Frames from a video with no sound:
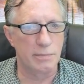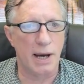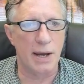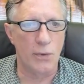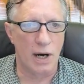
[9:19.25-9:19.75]

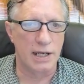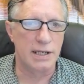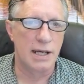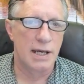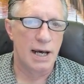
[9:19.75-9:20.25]
by
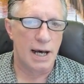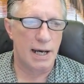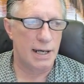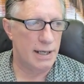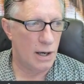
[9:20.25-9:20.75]
one.
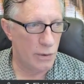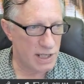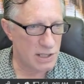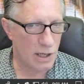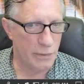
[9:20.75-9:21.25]
Uh,
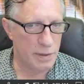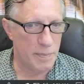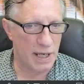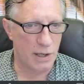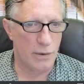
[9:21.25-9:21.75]
always start with
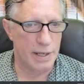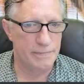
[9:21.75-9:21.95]
Bitcoin.